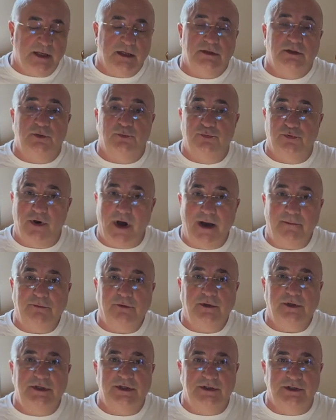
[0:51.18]
To
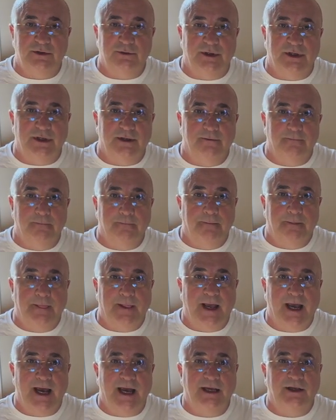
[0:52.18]
properly do it,
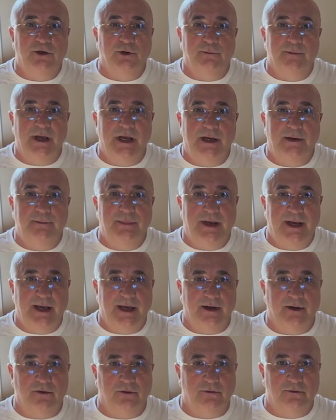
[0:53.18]
at your main
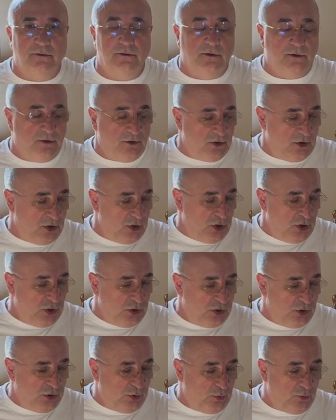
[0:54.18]
panel,
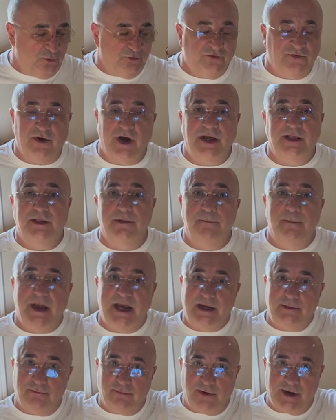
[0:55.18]
you find the
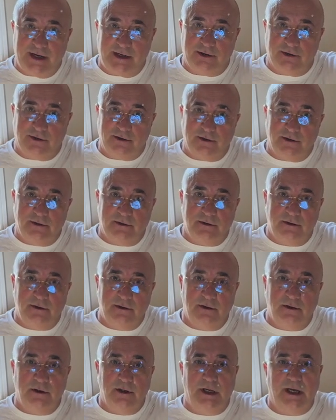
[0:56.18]
main breaker,
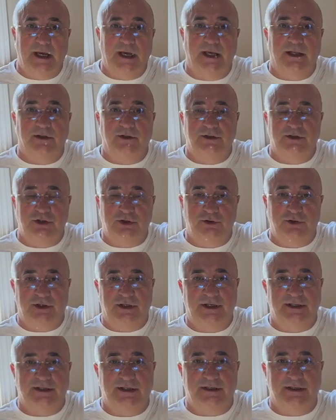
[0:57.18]
and it's
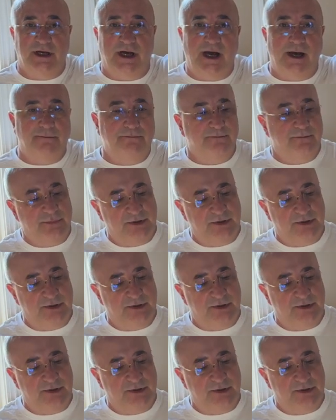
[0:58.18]
usually at the top,